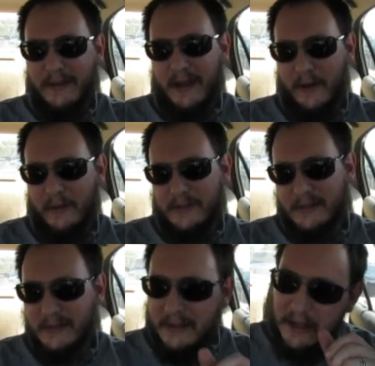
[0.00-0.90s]
I
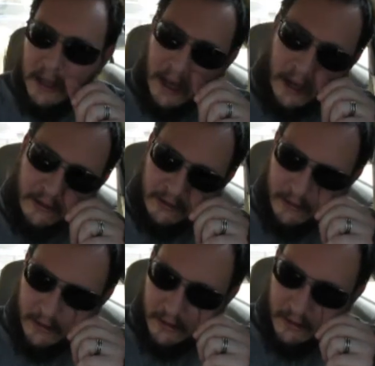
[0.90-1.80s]
got
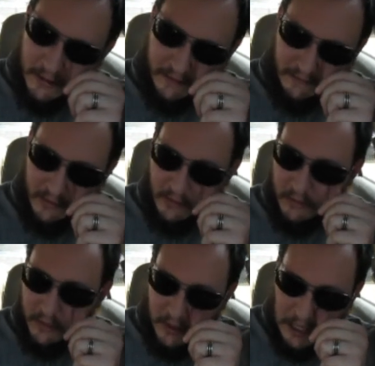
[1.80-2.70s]
this
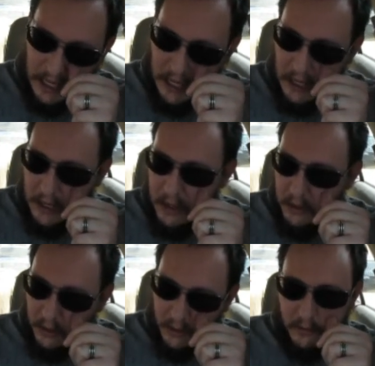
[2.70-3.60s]
phone
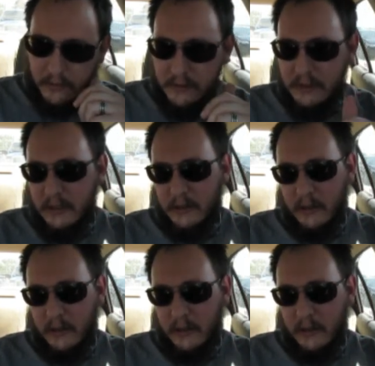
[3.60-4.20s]
used,